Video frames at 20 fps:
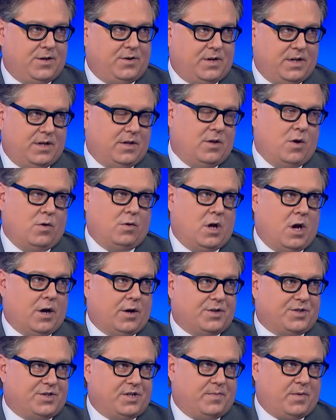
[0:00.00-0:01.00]
you can no
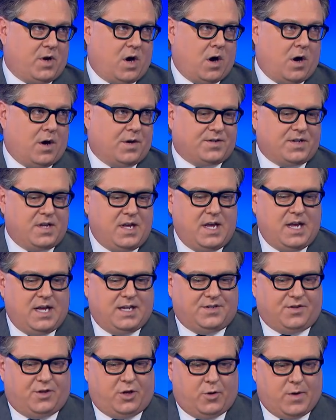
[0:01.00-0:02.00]
longer ship cars
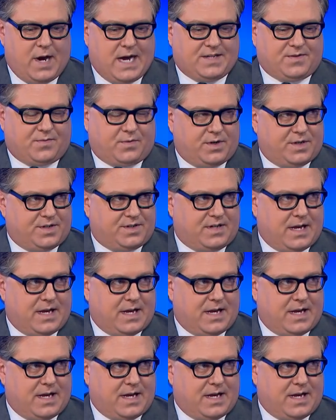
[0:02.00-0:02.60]
to the U.S., we're going to